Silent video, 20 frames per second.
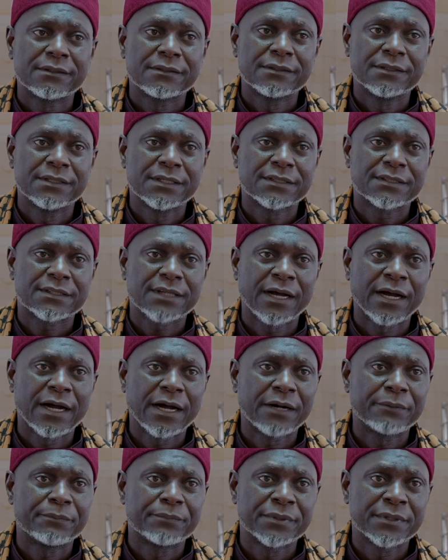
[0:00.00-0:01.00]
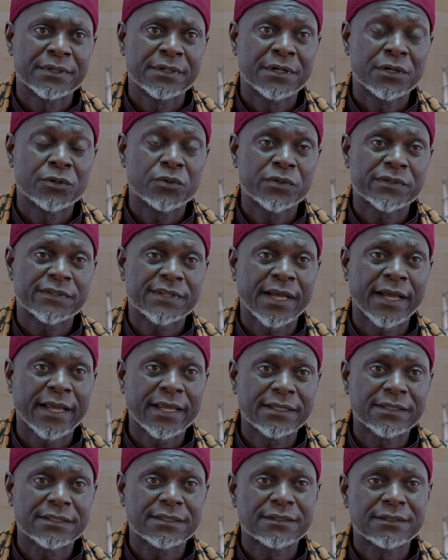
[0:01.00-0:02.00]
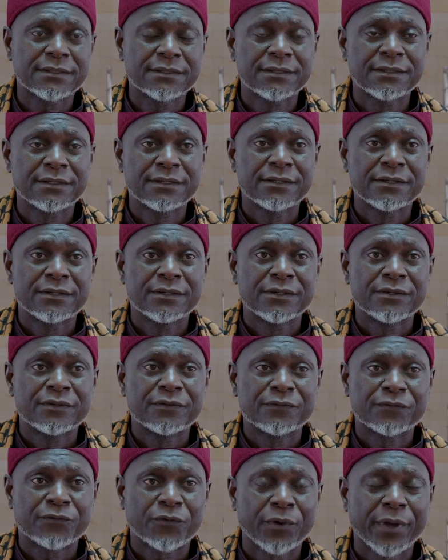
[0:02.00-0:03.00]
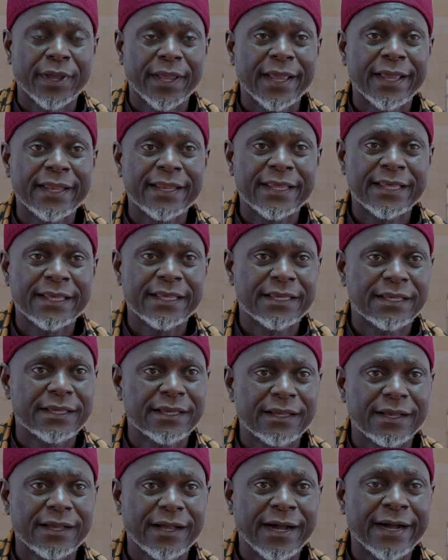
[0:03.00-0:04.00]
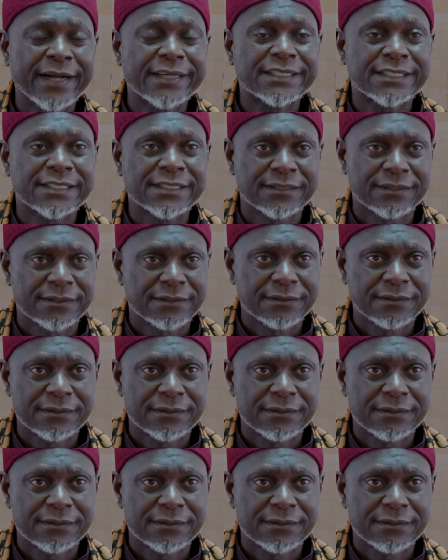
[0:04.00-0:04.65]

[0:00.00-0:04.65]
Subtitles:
These are prerequisites for any action,